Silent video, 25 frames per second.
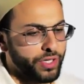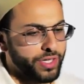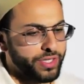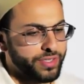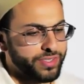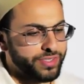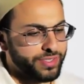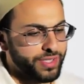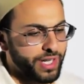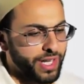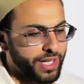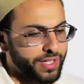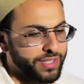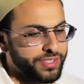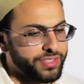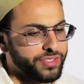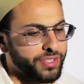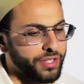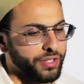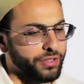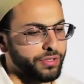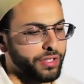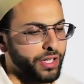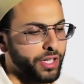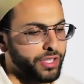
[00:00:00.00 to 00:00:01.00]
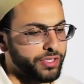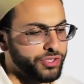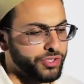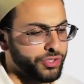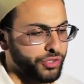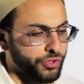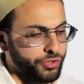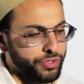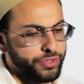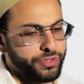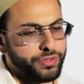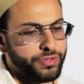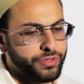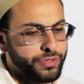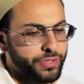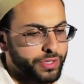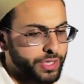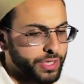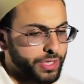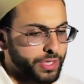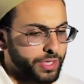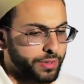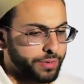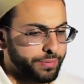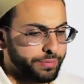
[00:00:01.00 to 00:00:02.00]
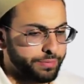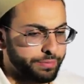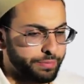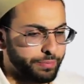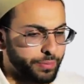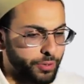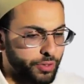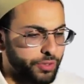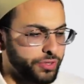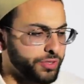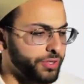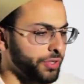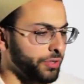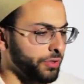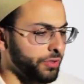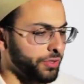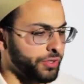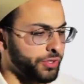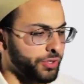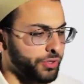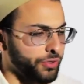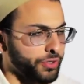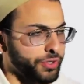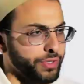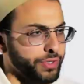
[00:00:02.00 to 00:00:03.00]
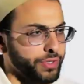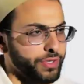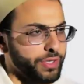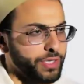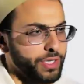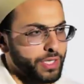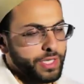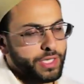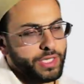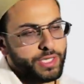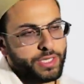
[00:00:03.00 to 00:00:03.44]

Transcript: it's not necessarily a certain person or certain